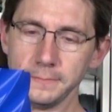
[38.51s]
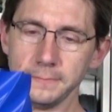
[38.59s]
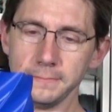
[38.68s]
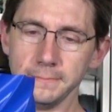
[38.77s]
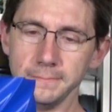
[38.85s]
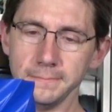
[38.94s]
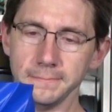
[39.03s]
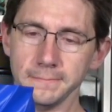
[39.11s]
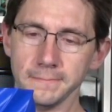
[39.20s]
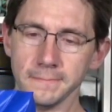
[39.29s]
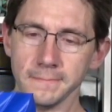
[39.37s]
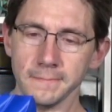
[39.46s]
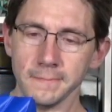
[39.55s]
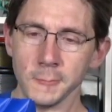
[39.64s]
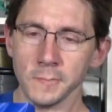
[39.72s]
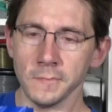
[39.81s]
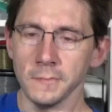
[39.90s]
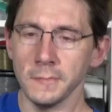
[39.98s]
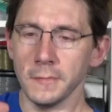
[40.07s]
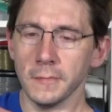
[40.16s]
(silence)